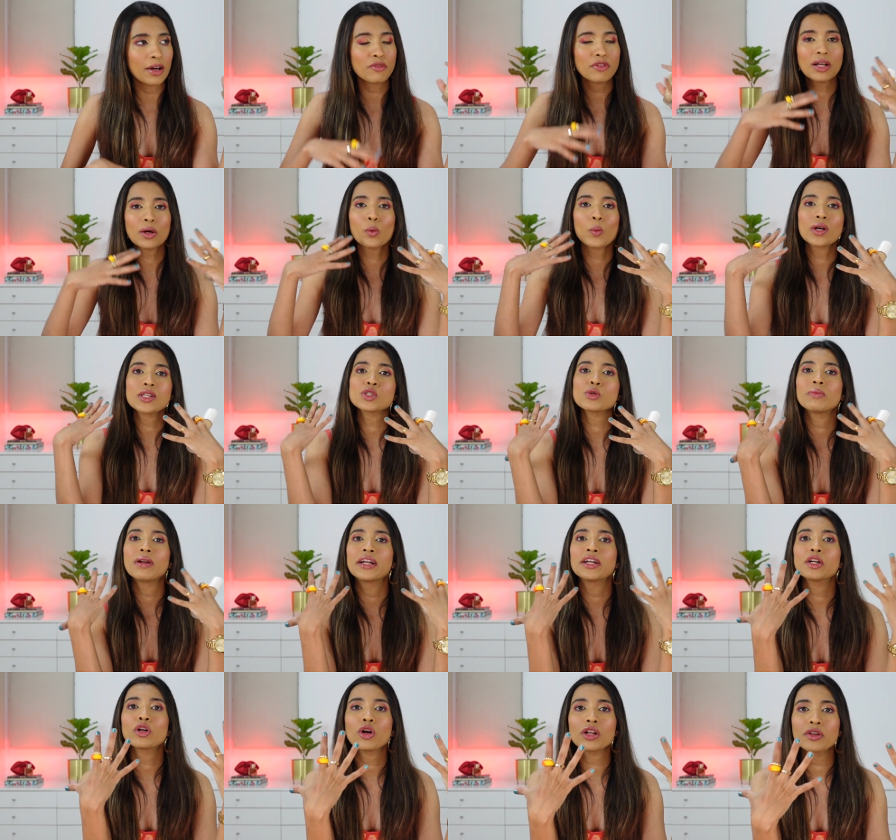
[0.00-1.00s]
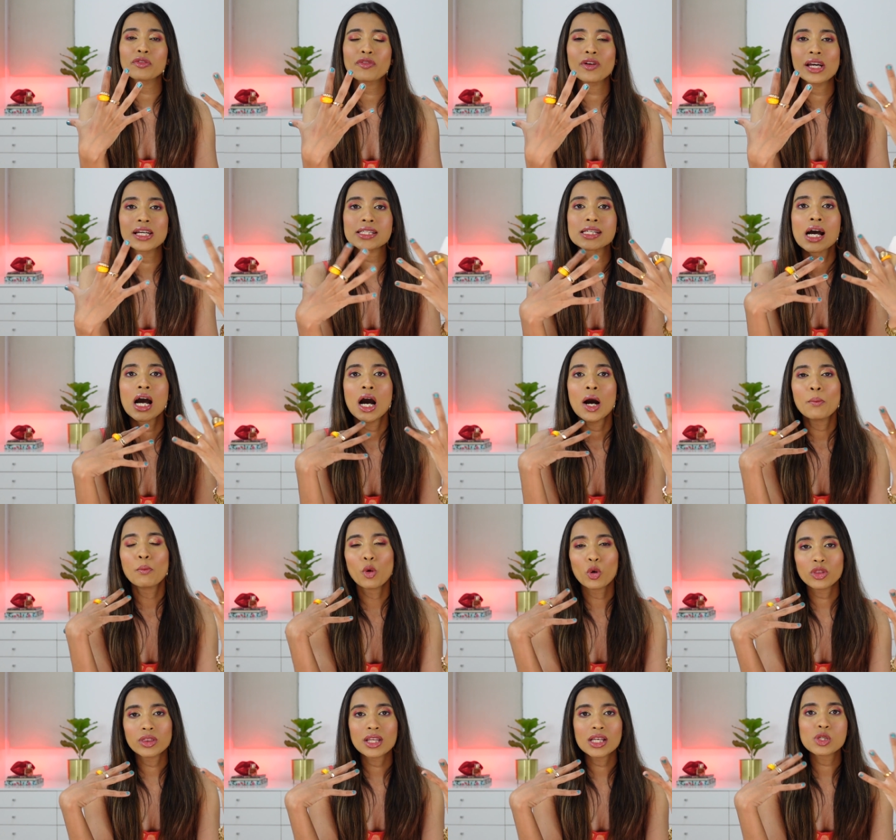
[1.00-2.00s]
feel like once you blend it on the face,
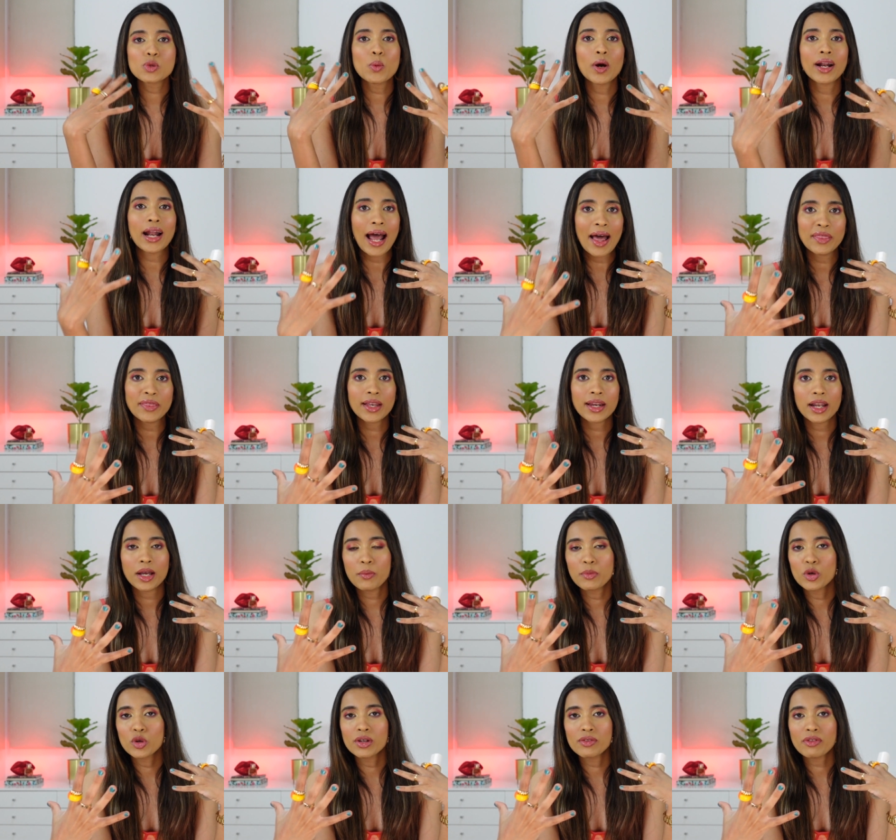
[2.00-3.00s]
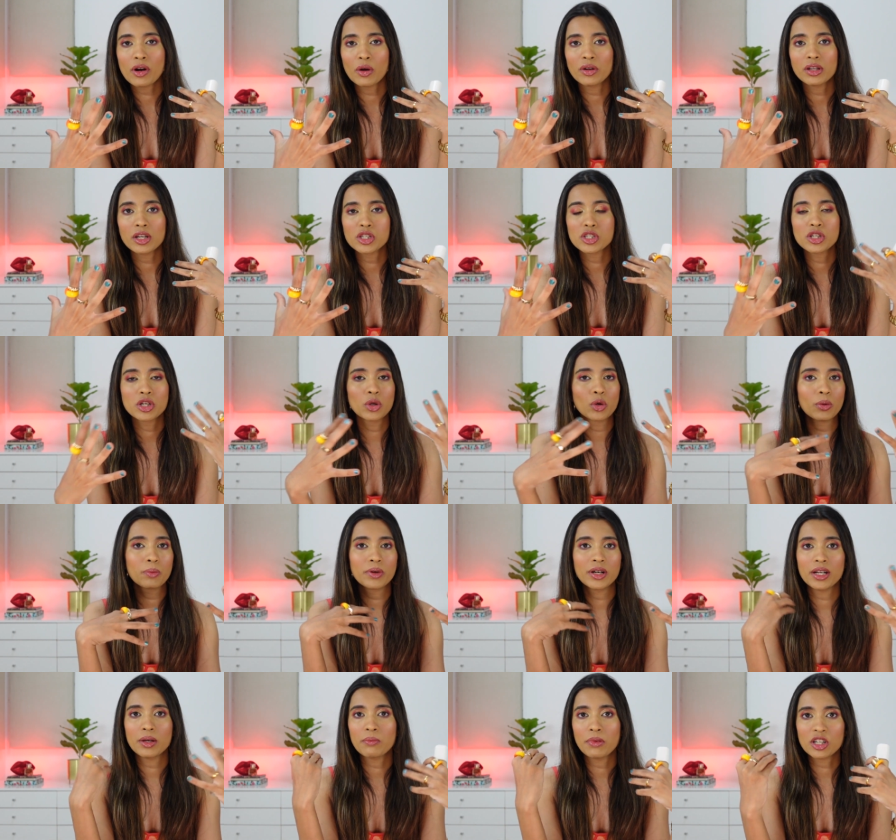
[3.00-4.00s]
both this one and the Rare Beauty foundation look
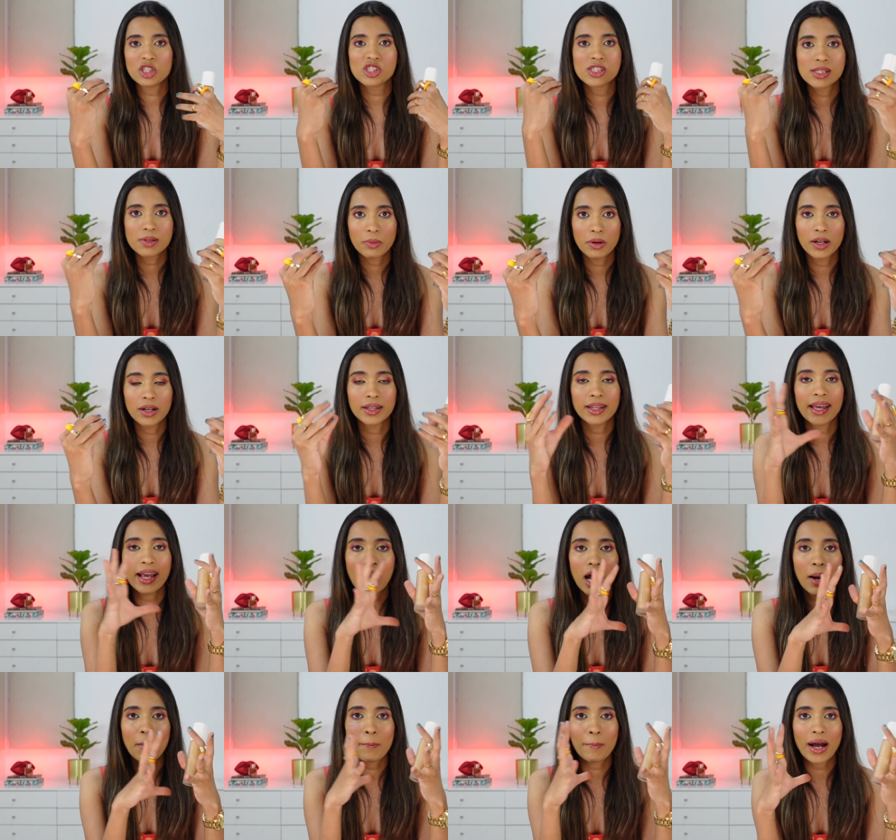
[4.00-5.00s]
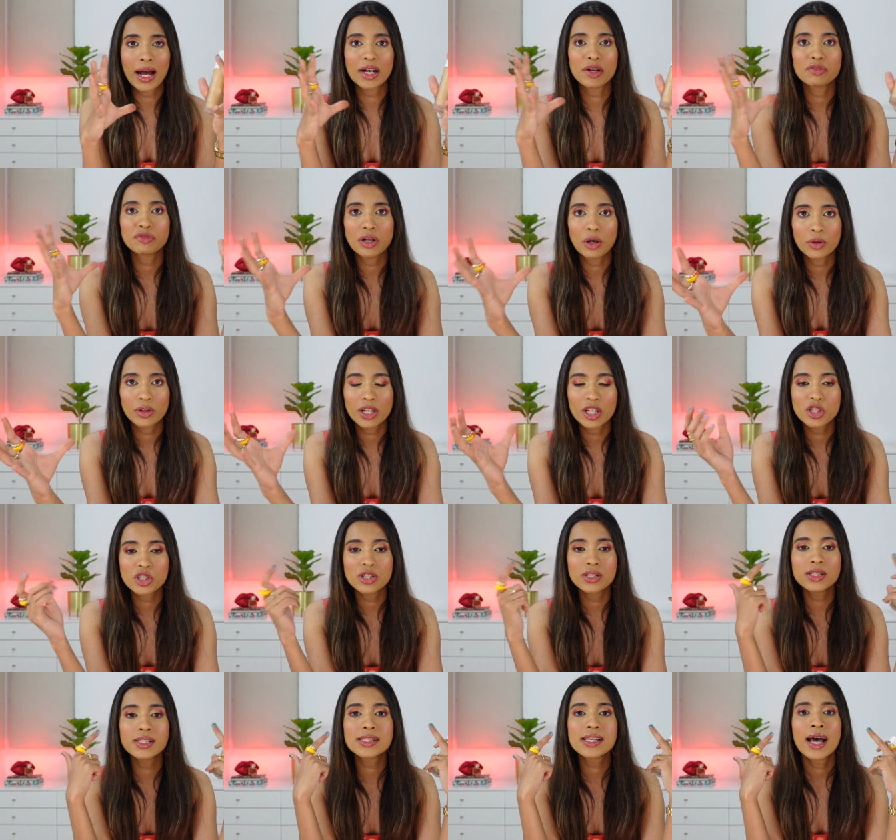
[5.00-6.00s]
pretty much similar. They are matte
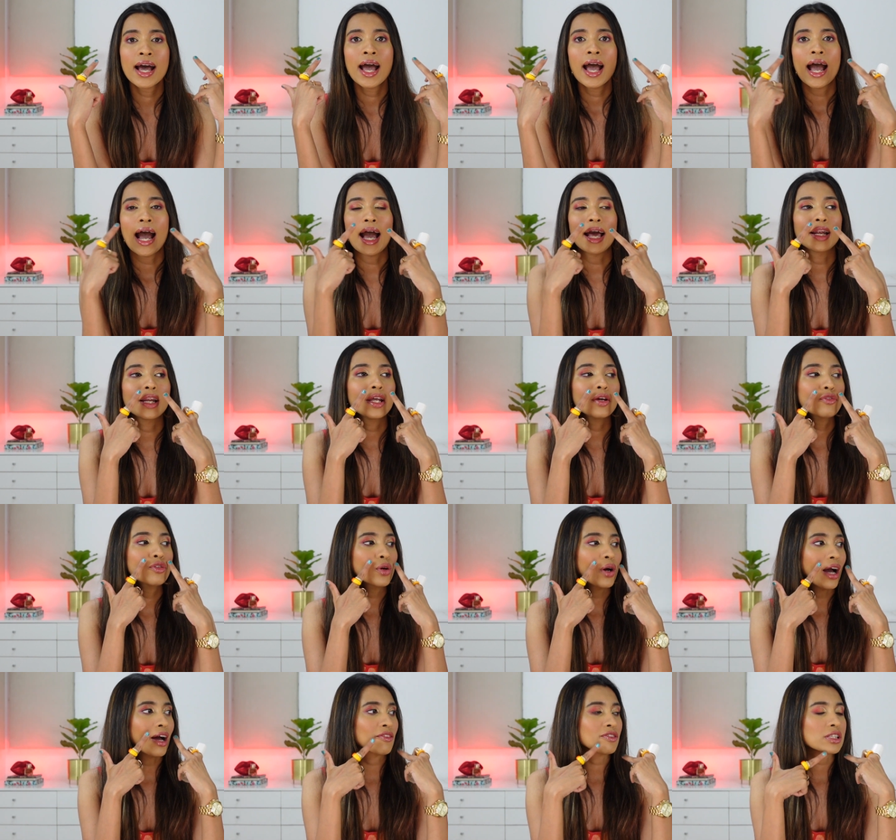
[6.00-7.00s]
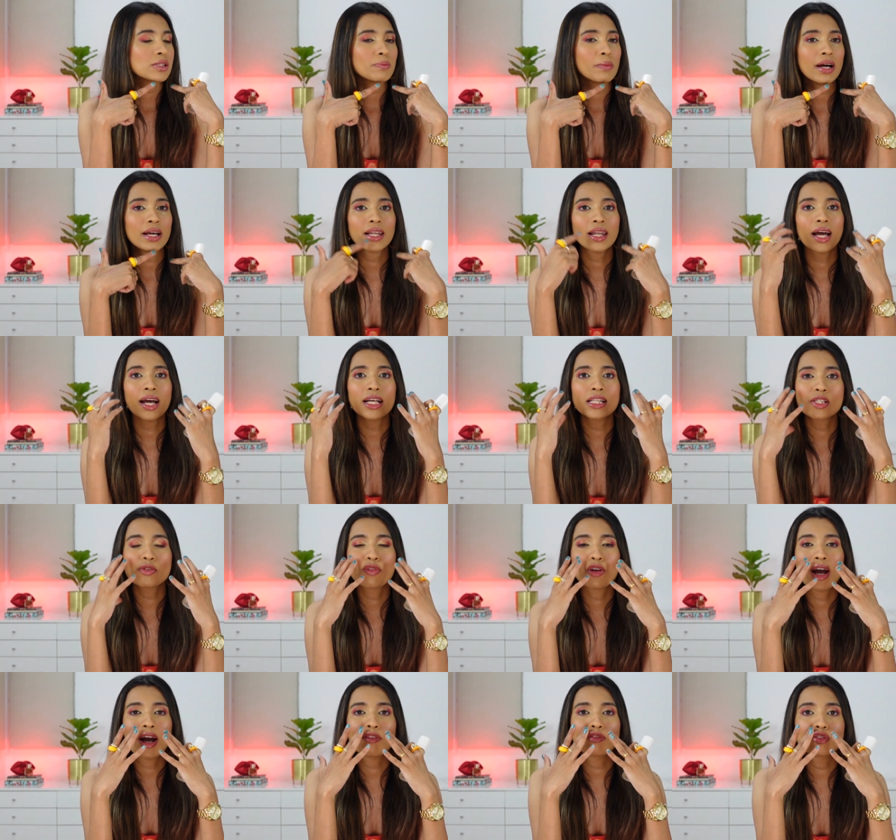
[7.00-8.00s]
foundations, and if you have smile lines, if
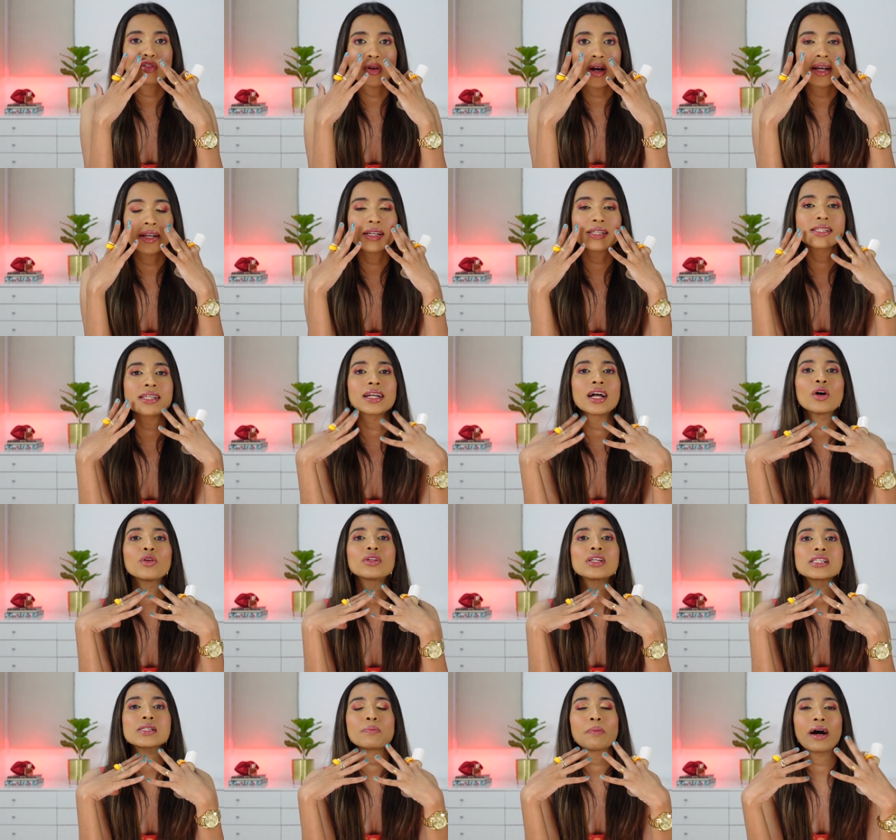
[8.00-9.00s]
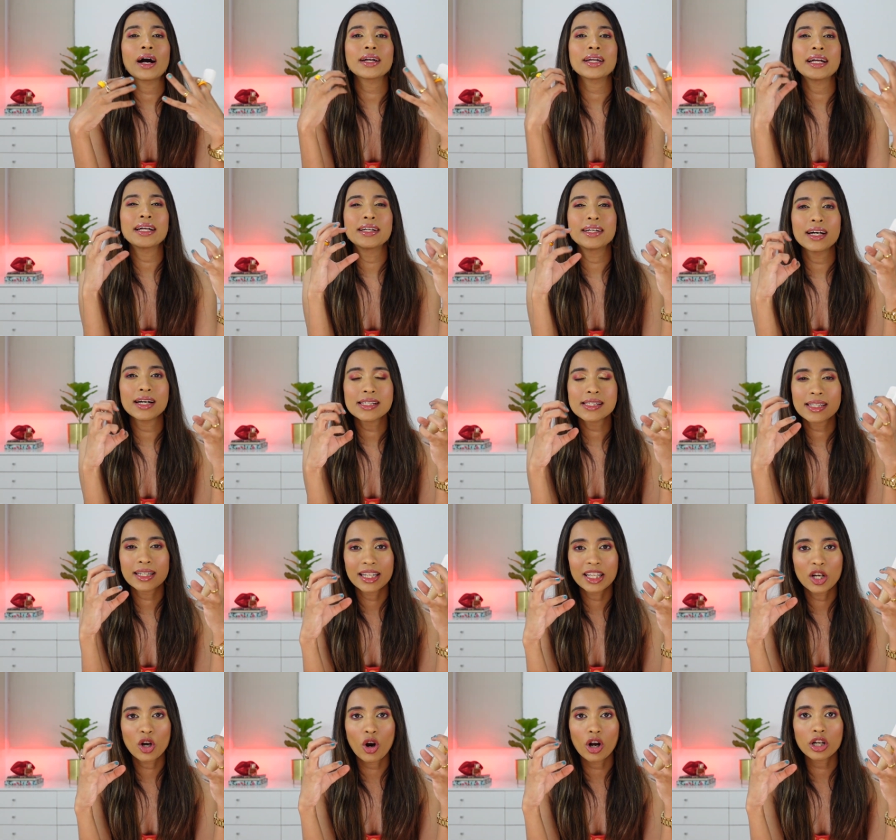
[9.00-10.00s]
you have dryness around this part, it does
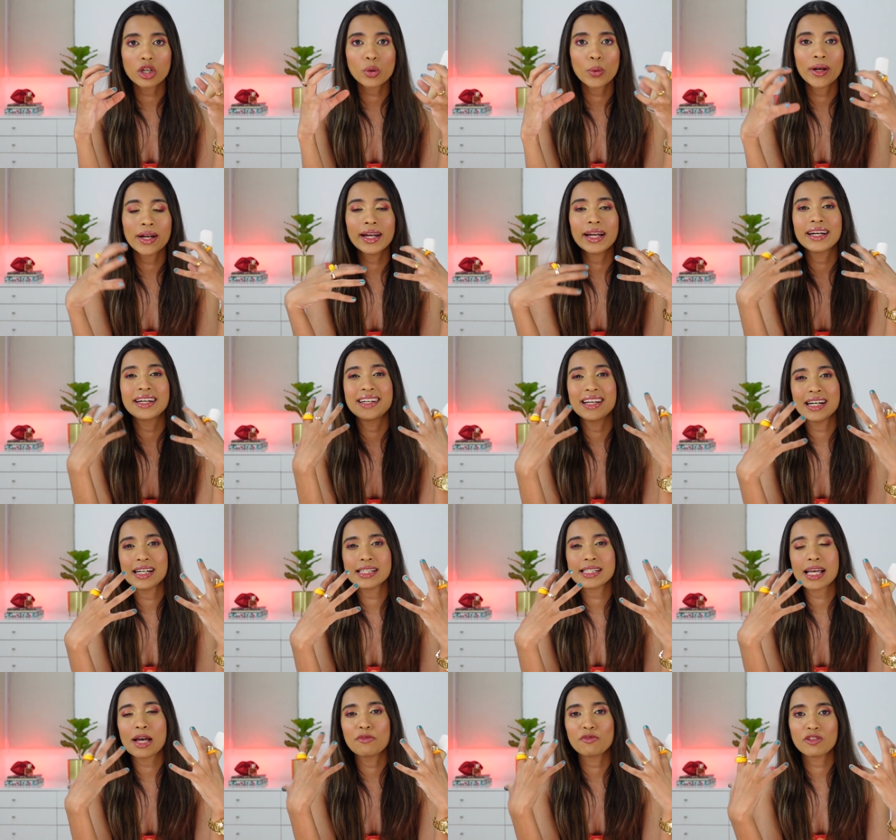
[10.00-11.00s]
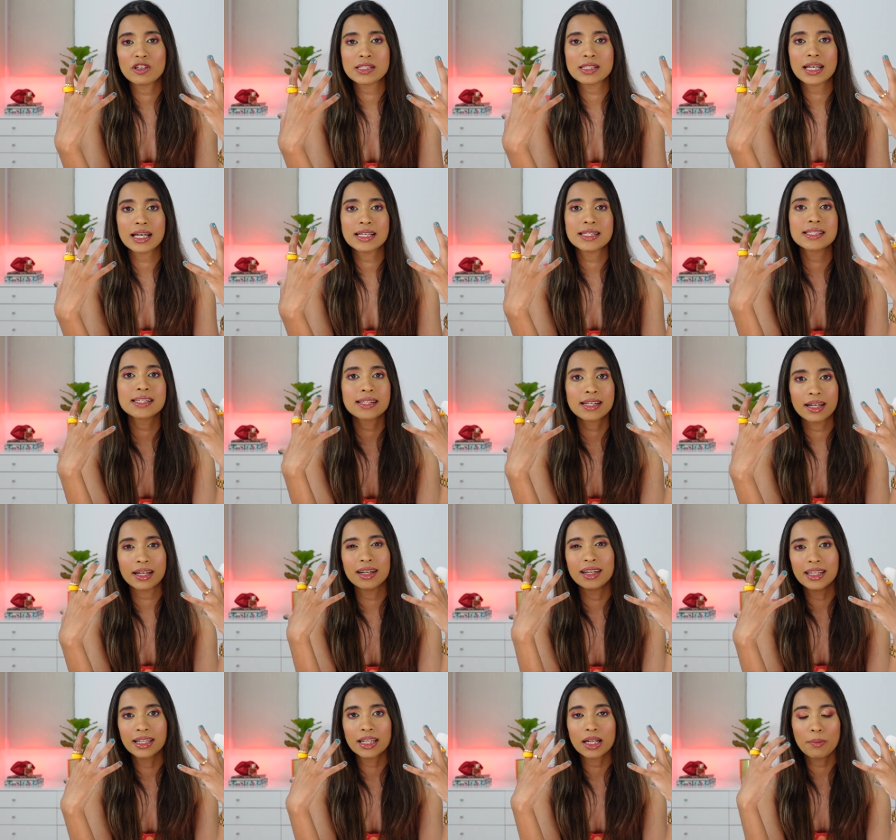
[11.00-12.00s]
cling on to it. It does emphasize it a
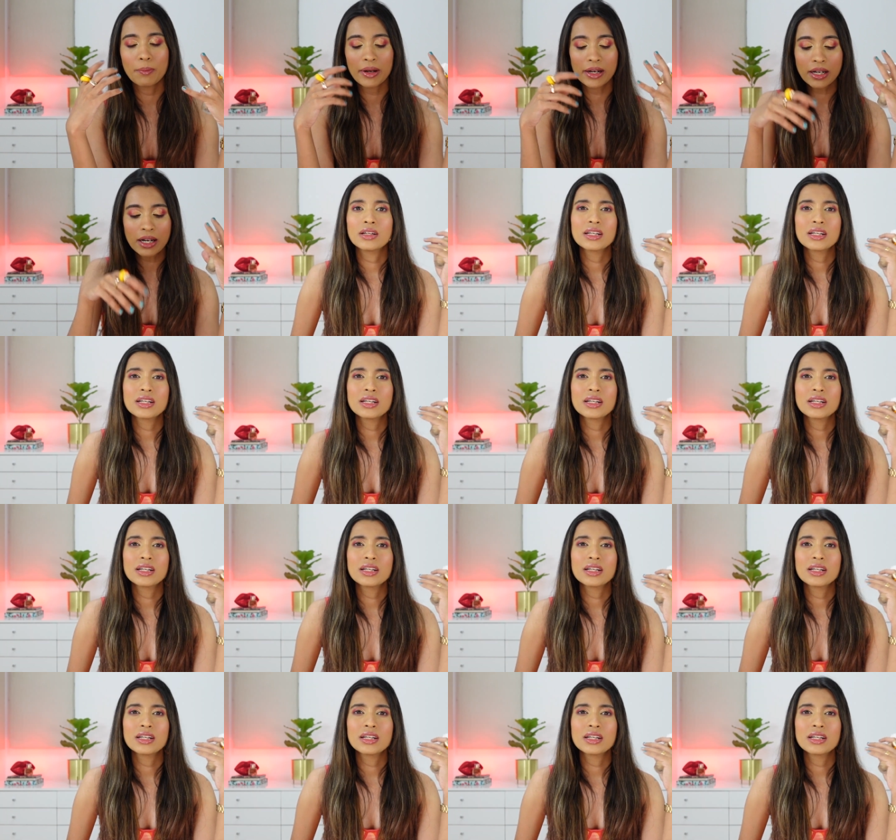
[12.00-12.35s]
little bit.